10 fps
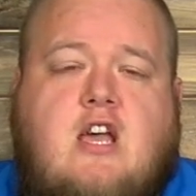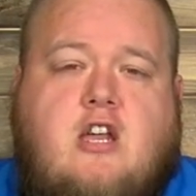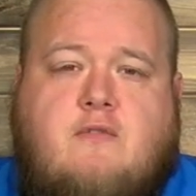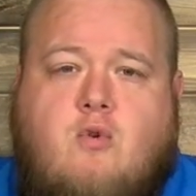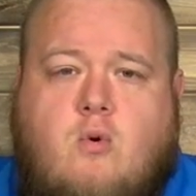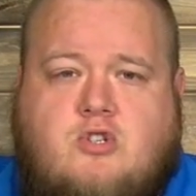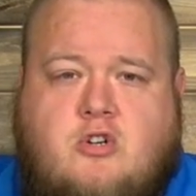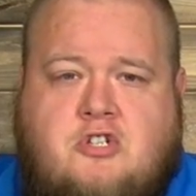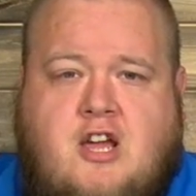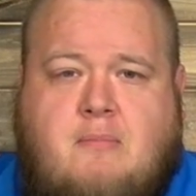and of course
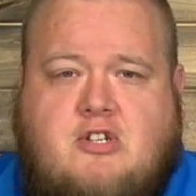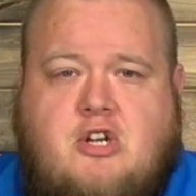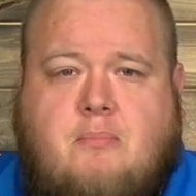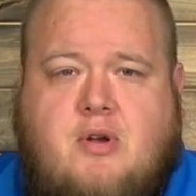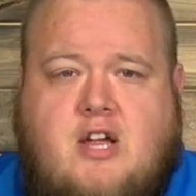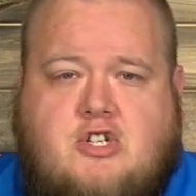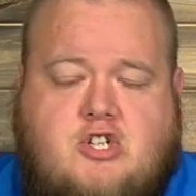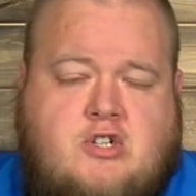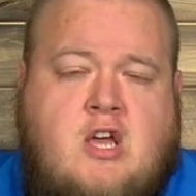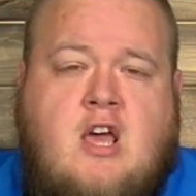our championship prediction.